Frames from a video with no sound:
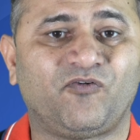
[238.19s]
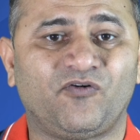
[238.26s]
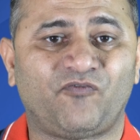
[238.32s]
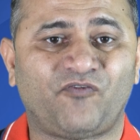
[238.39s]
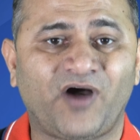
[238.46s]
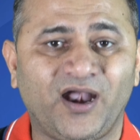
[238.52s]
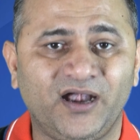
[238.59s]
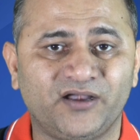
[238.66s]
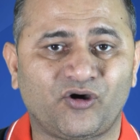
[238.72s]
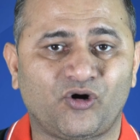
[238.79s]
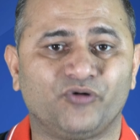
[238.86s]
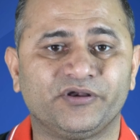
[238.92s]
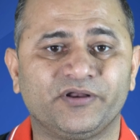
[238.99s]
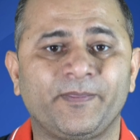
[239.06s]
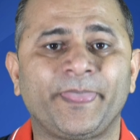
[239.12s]
fall
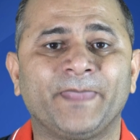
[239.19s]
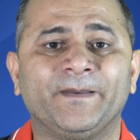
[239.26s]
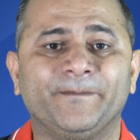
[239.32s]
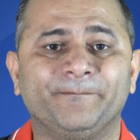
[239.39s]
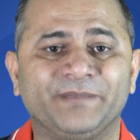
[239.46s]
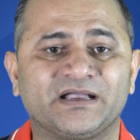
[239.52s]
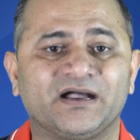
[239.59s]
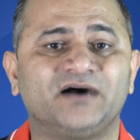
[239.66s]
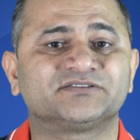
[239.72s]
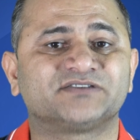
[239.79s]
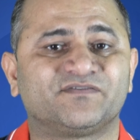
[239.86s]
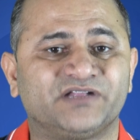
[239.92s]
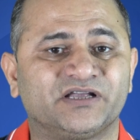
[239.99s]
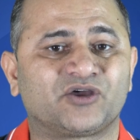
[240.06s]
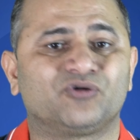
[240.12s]
down because
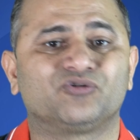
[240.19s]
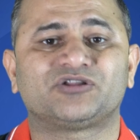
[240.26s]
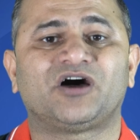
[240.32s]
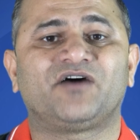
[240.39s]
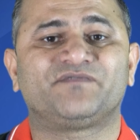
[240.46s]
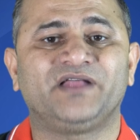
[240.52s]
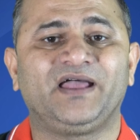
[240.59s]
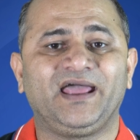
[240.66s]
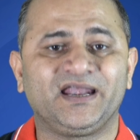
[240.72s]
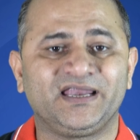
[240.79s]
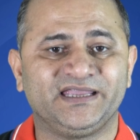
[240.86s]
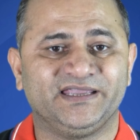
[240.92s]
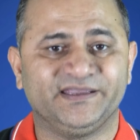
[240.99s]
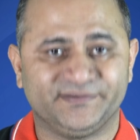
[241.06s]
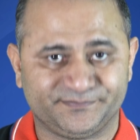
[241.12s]
of the growth of
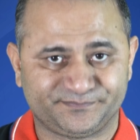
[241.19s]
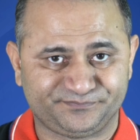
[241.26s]
algae.